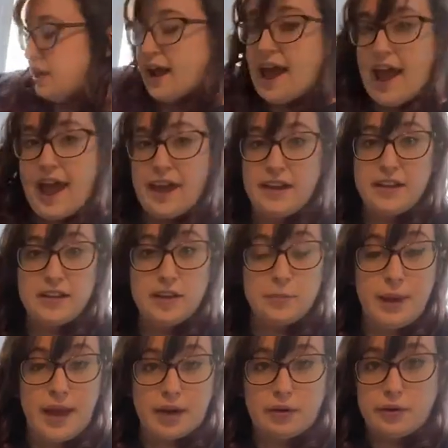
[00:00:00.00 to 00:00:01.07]
going to add in the
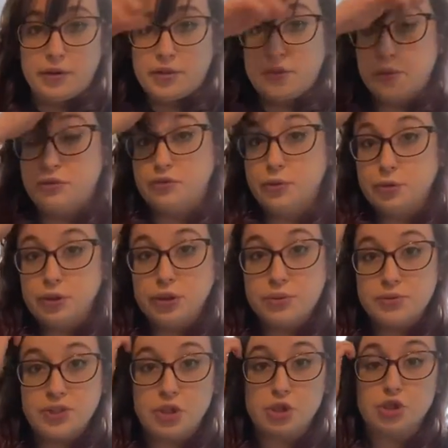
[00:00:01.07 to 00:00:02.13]
macaroni. So if you are
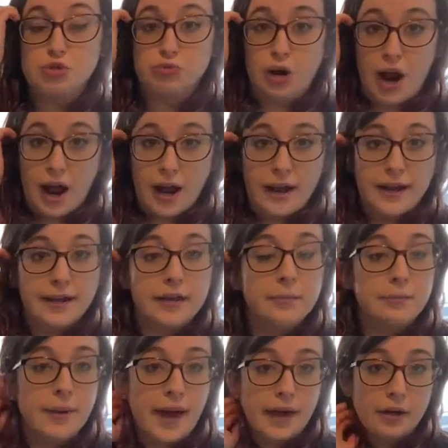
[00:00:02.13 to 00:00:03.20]
using dry
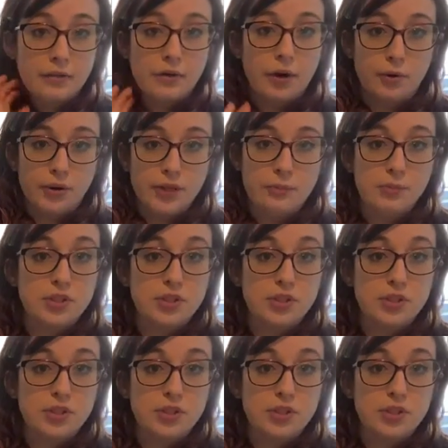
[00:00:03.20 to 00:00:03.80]
macaroni,